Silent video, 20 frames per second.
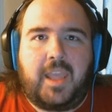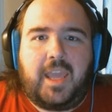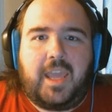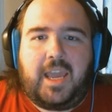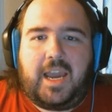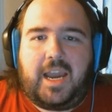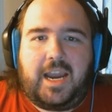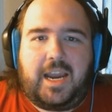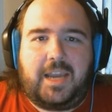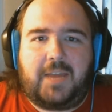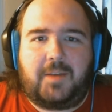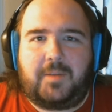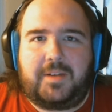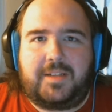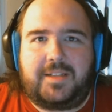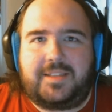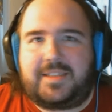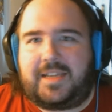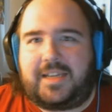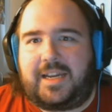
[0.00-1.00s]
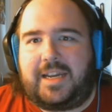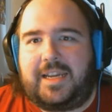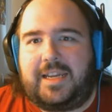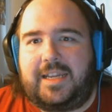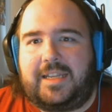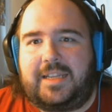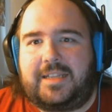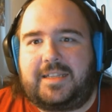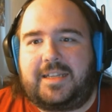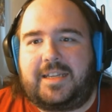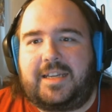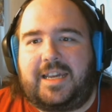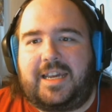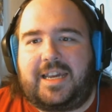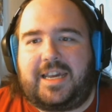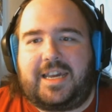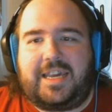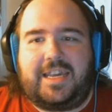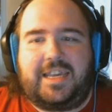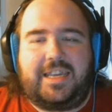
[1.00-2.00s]
I went inside.
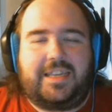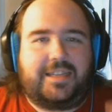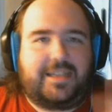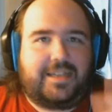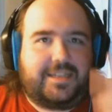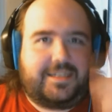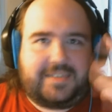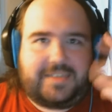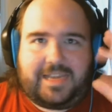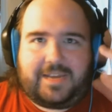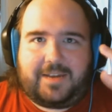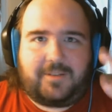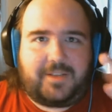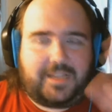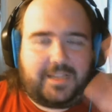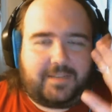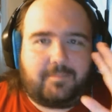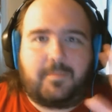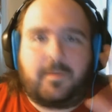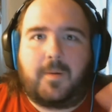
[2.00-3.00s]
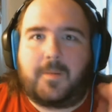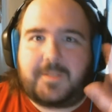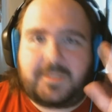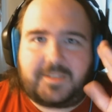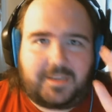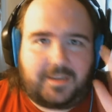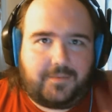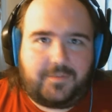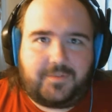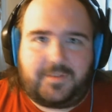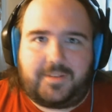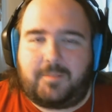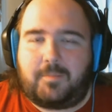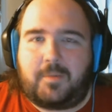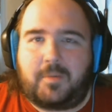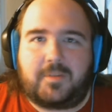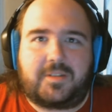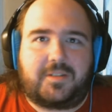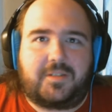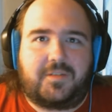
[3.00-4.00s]
I I downed like most of
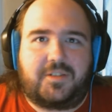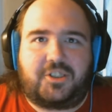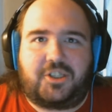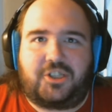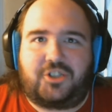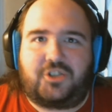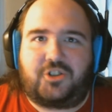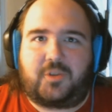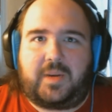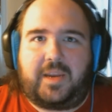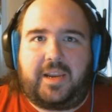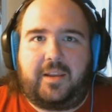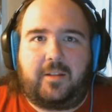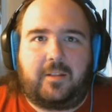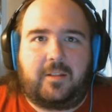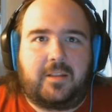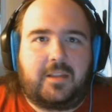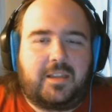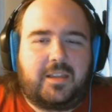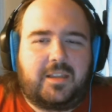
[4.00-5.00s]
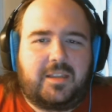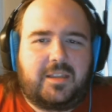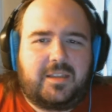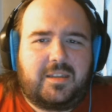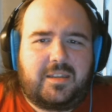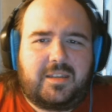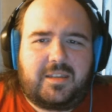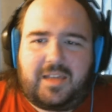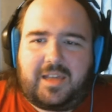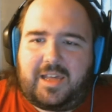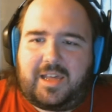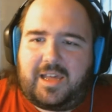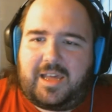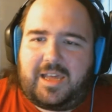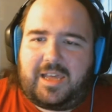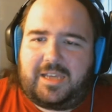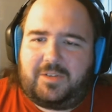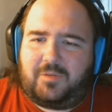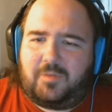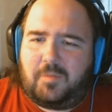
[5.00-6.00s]
most of the ginger ale. Uh,
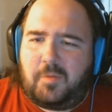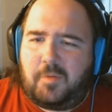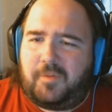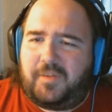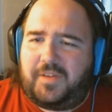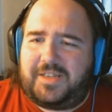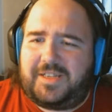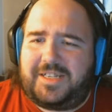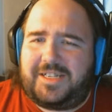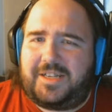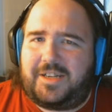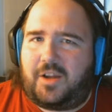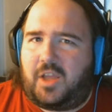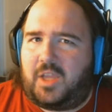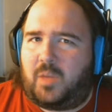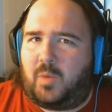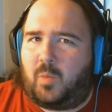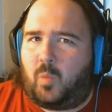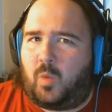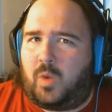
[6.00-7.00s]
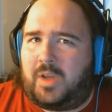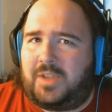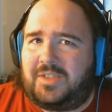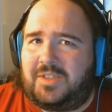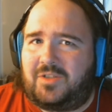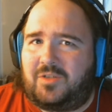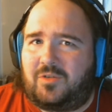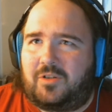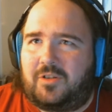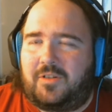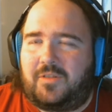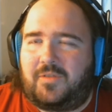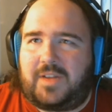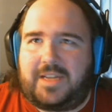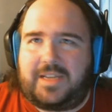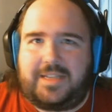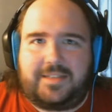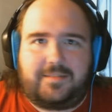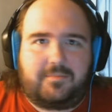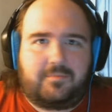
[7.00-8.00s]
I don't remember if I did it all at once or if I
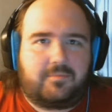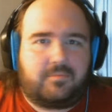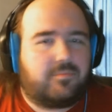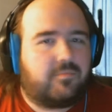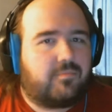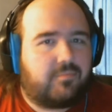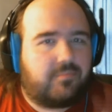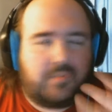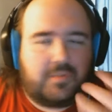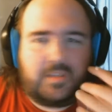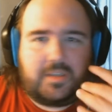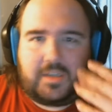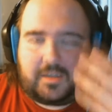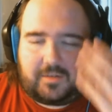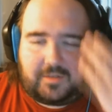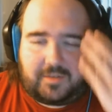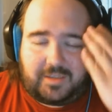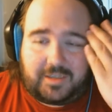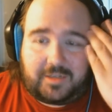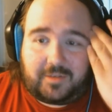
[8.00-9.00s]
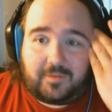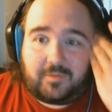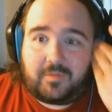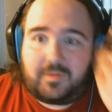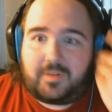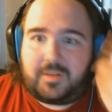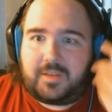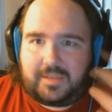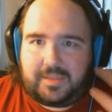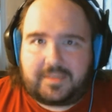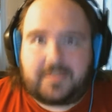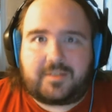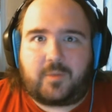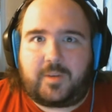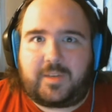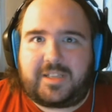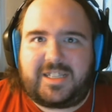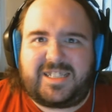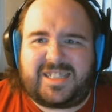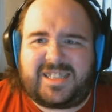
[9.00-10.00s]
had, you know, you know, as
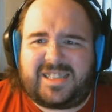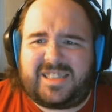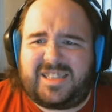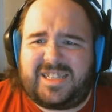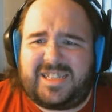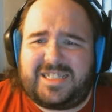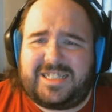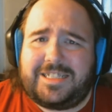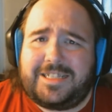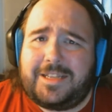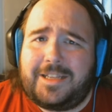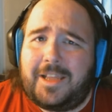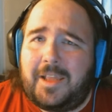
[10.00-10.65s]
quickly as I think I did.